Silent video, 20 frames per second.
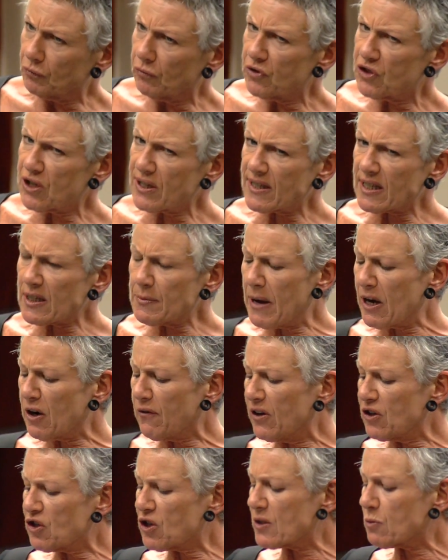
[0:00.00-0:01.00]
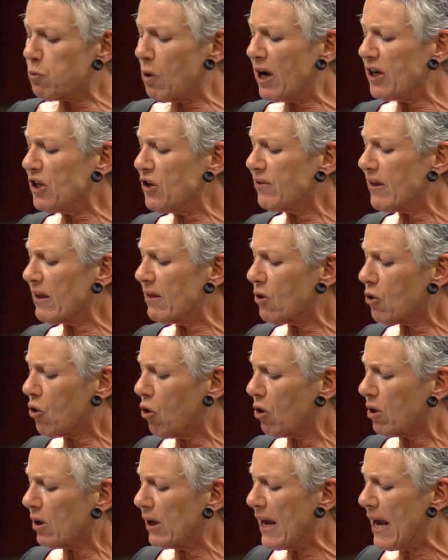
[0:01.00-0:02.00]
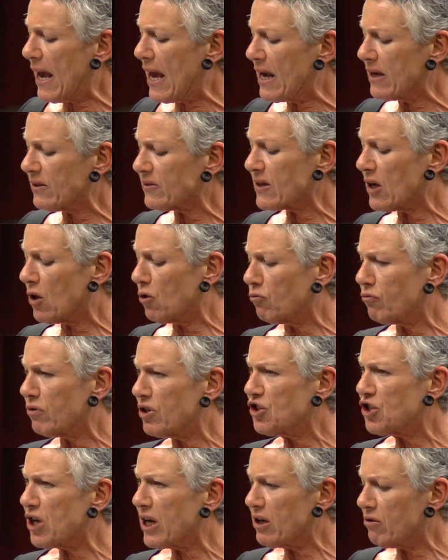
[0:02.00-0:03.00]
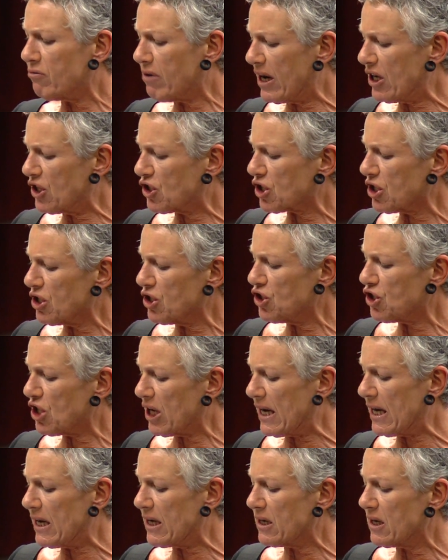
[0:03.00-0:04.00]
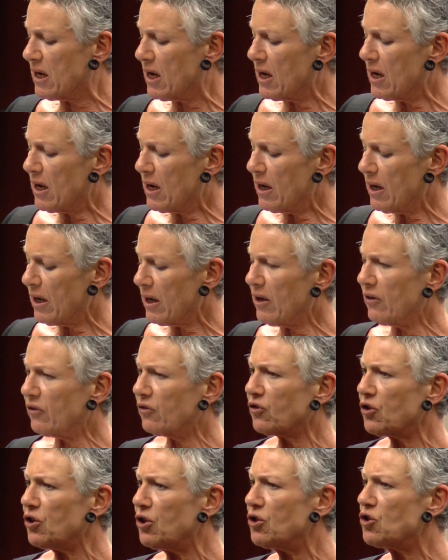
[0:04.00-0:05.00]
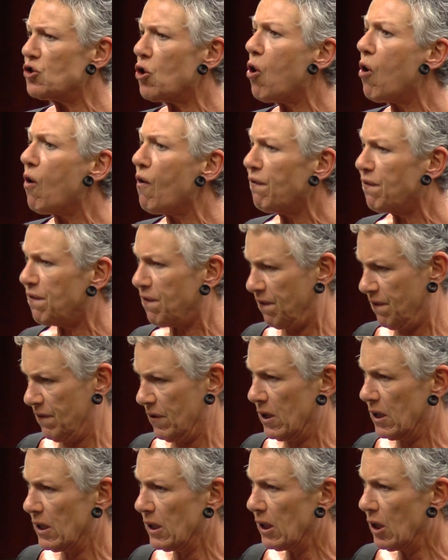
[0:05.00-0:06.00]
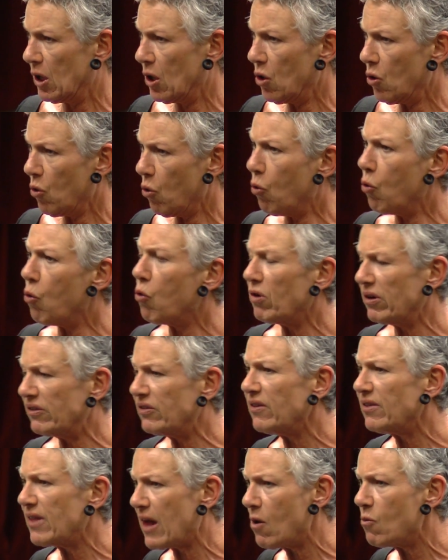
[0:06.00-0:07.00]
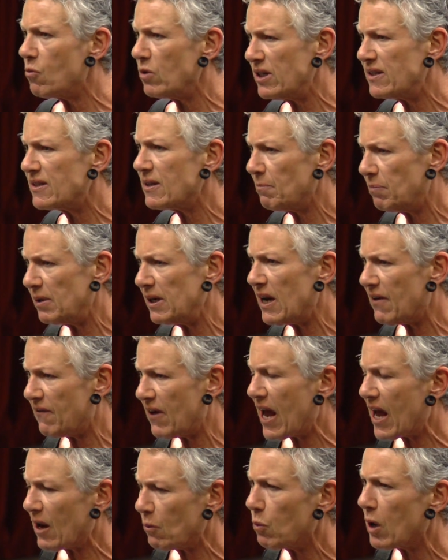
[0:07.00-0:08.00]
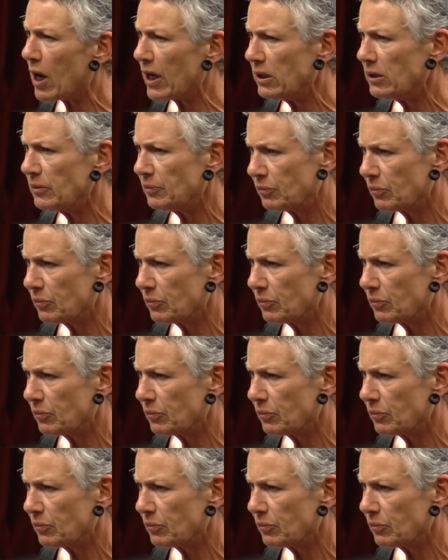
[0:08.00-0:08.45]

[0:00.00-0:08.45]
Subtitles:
Just as a matter of interest, why do you think the cochlear hair cell regeneration gene is turned off? Or is it that we simply never had one?